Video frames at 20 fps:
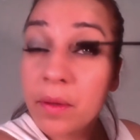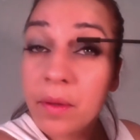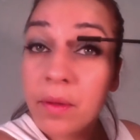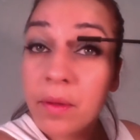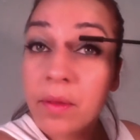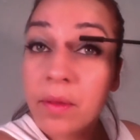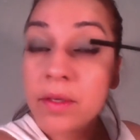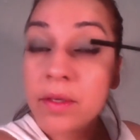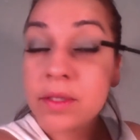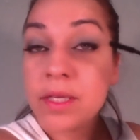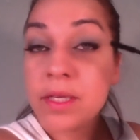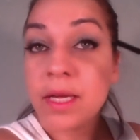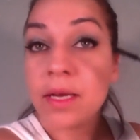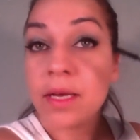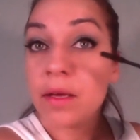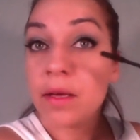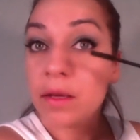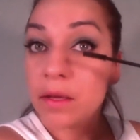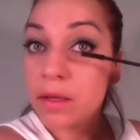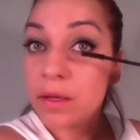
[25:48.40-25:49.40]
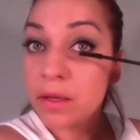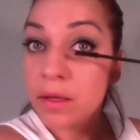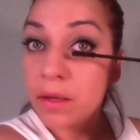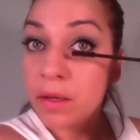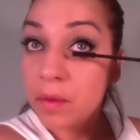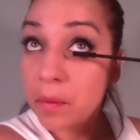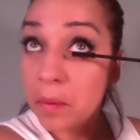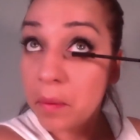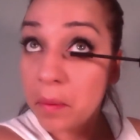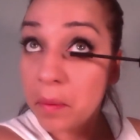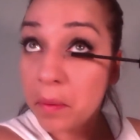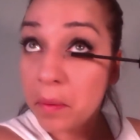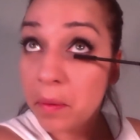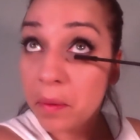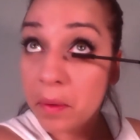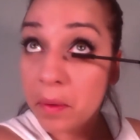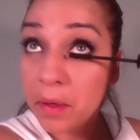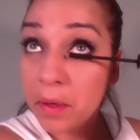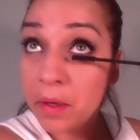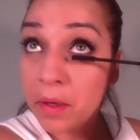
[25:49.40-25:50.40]
Then take
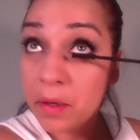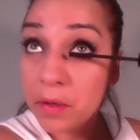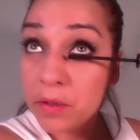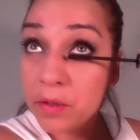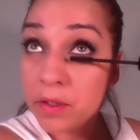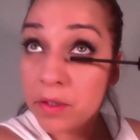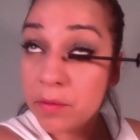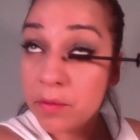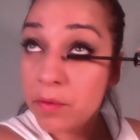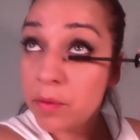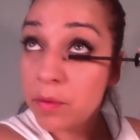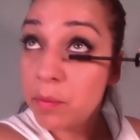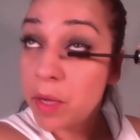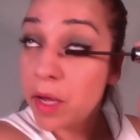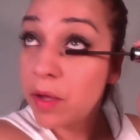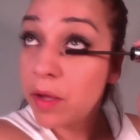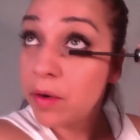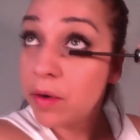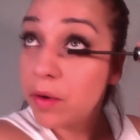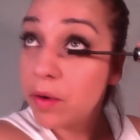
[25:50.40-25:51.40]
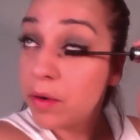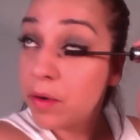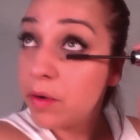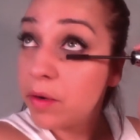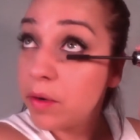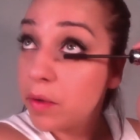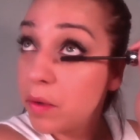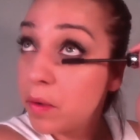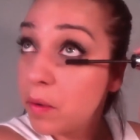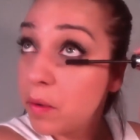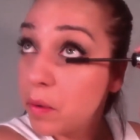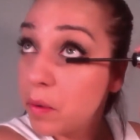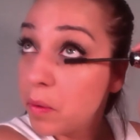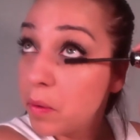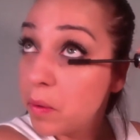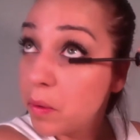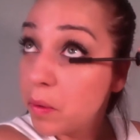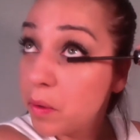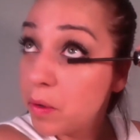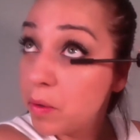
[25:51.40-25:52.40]
a Q-tip with powder
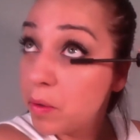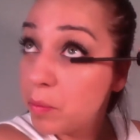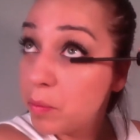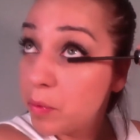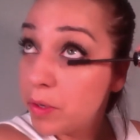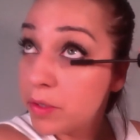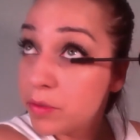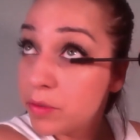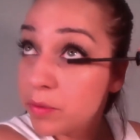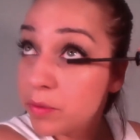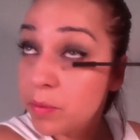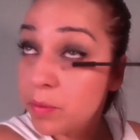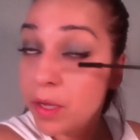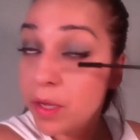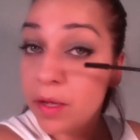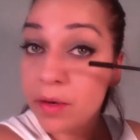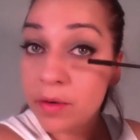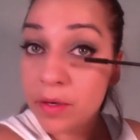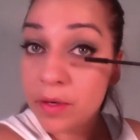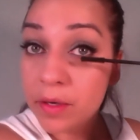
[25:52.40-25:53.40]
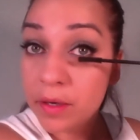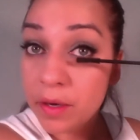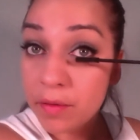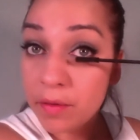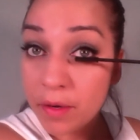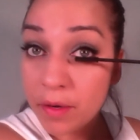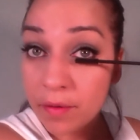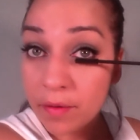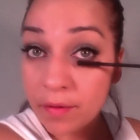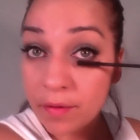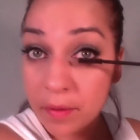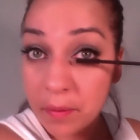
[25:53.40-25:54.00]
or a brush with powder and get rid of it.